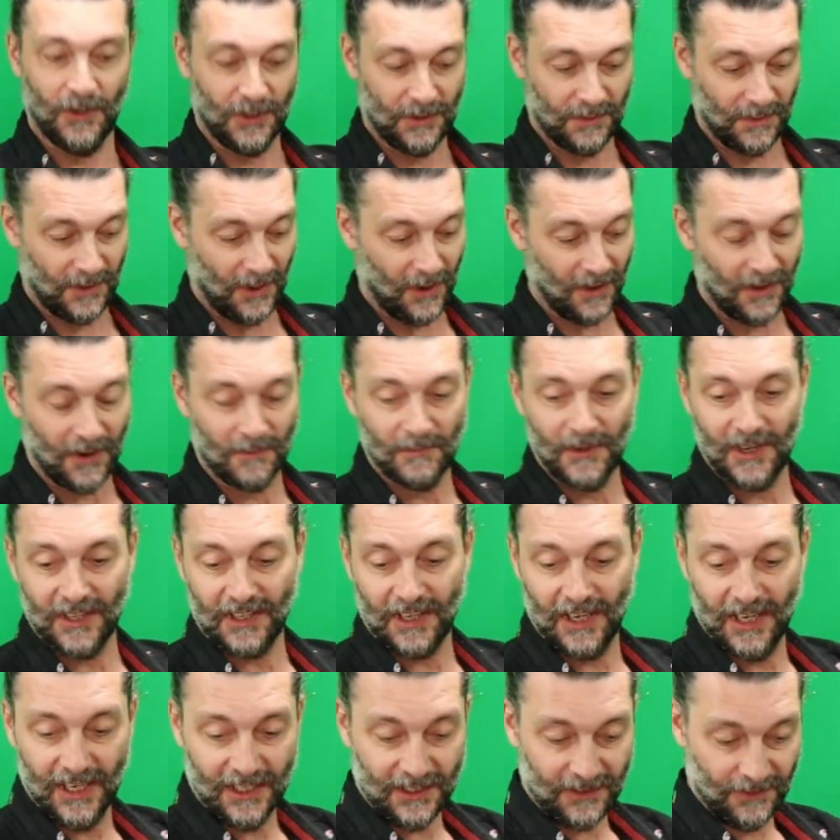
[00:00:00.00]
works with all our mini
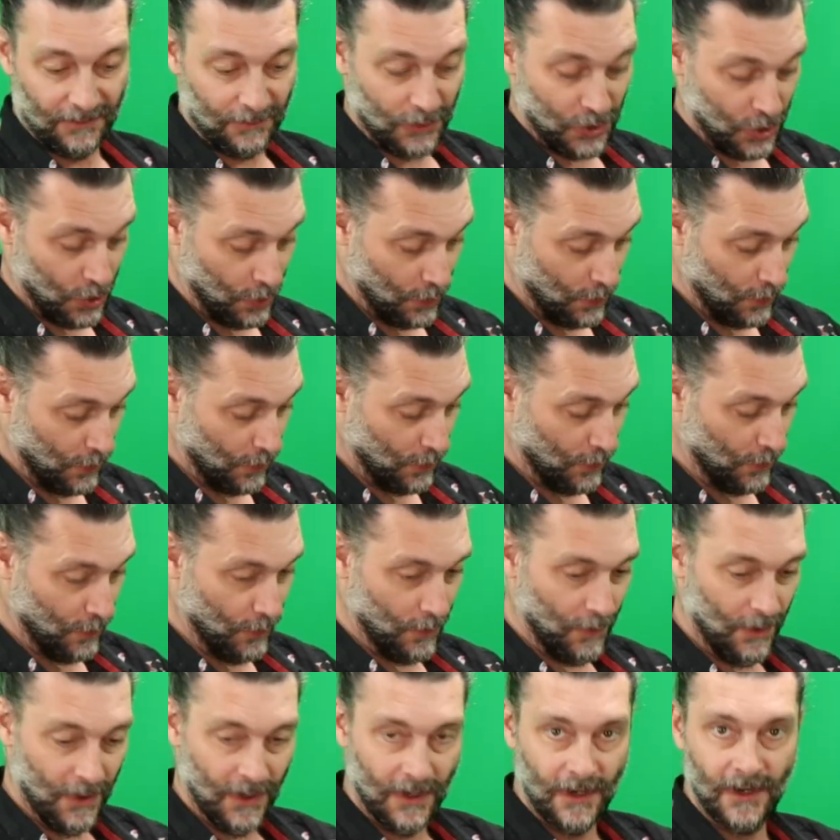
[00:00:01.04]
kegs from
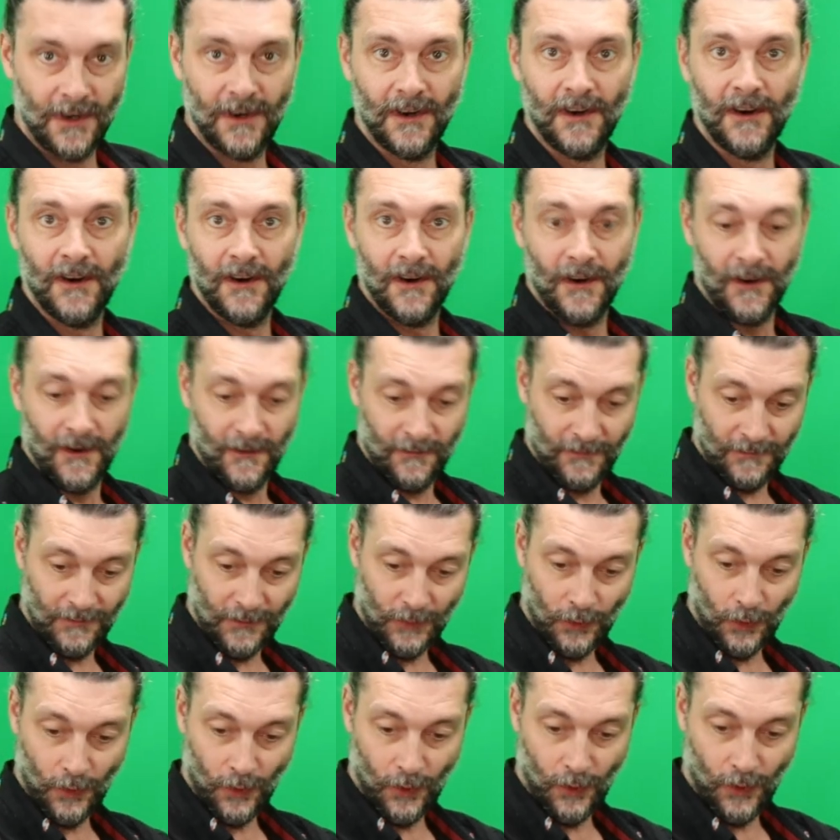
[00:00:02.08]
2,
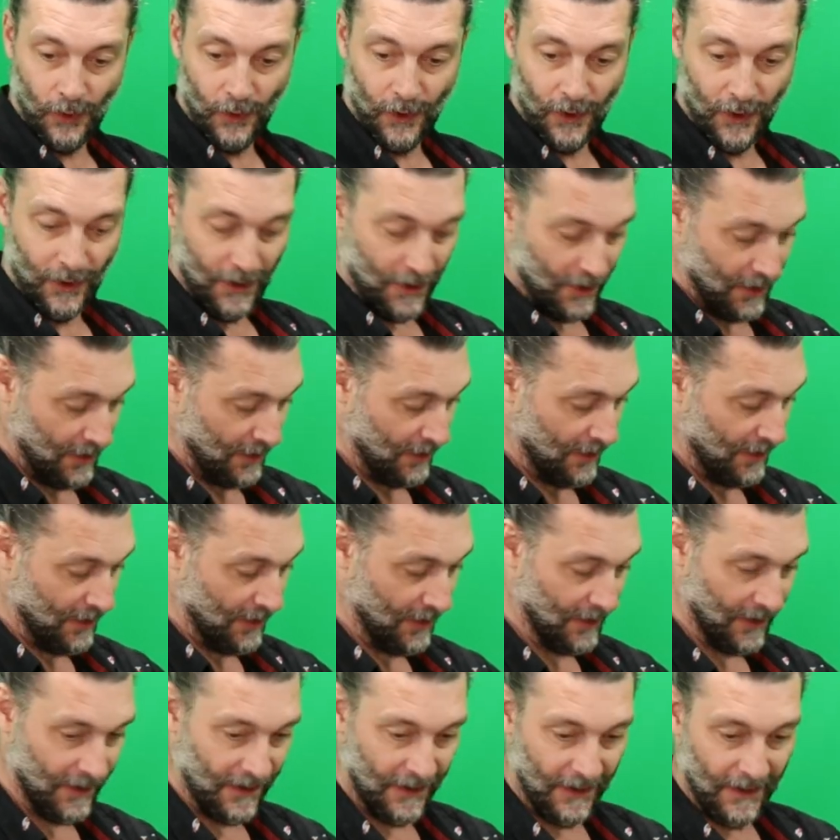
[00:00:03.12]
4,
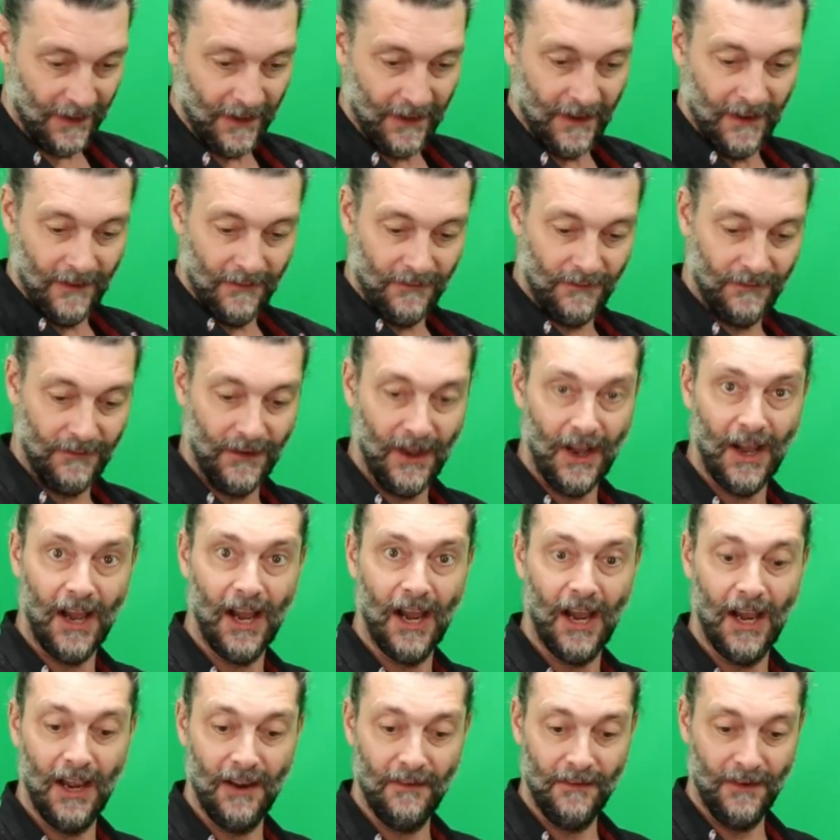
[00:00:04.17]

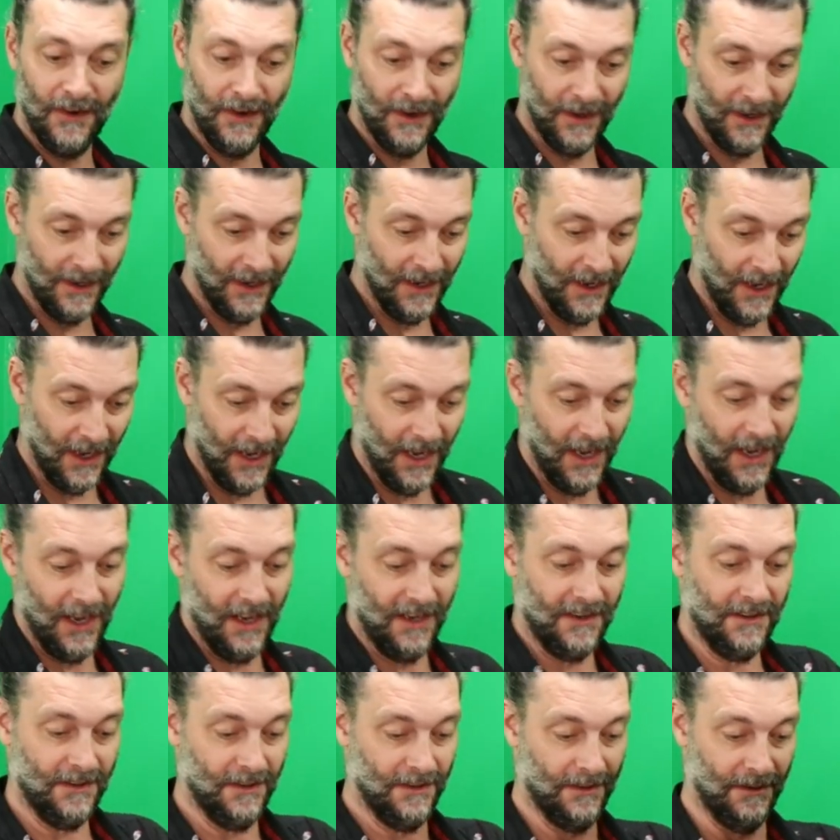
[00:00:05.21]
5,
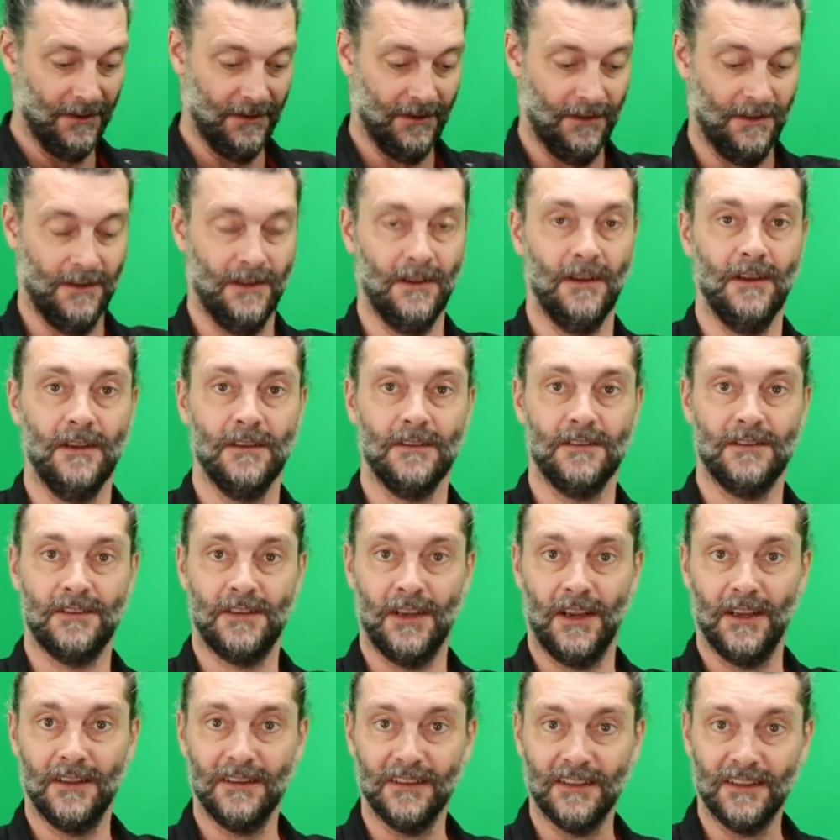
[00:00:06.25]
and
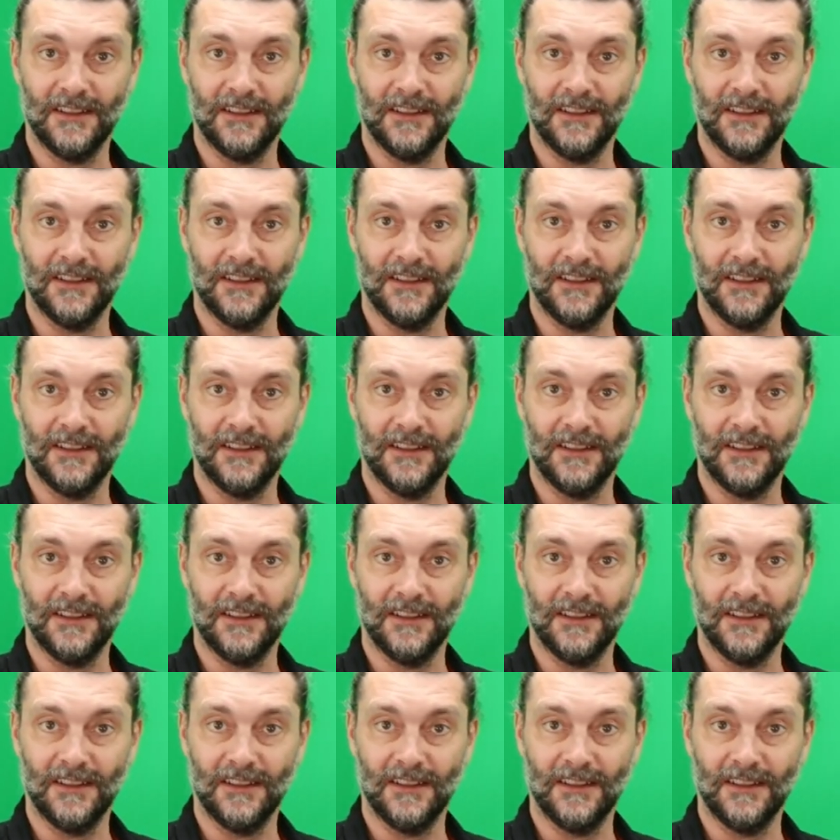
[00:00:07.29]
10